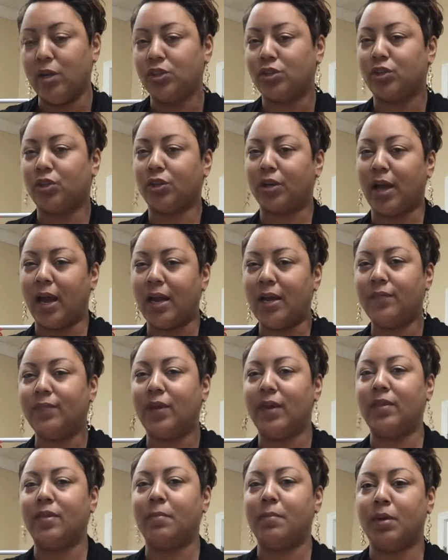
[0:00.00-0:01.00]
So they're kind of
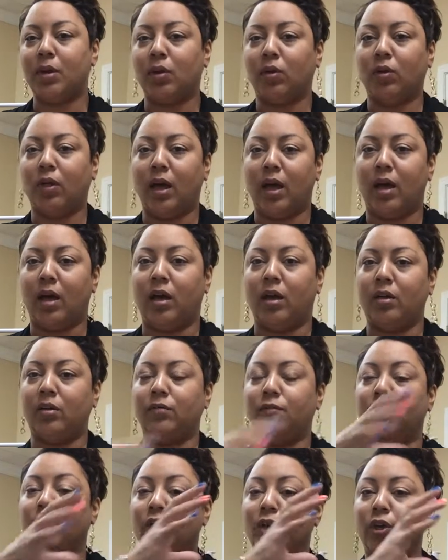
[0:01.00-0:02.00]
in the middle
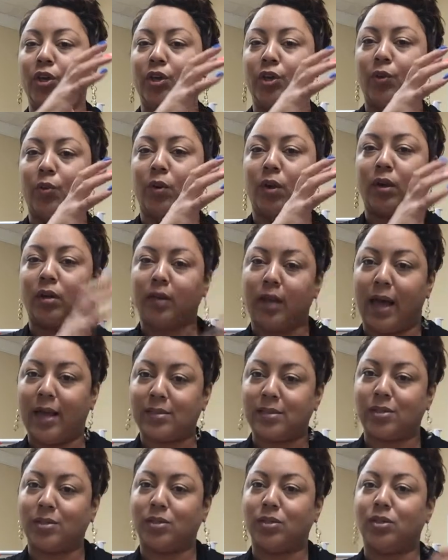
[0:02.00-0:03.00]
of your
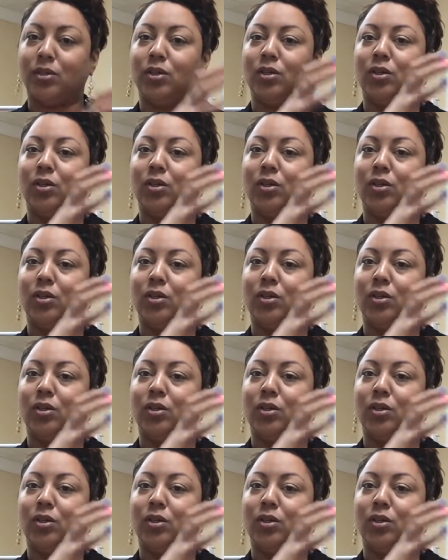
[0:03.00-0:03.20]
classic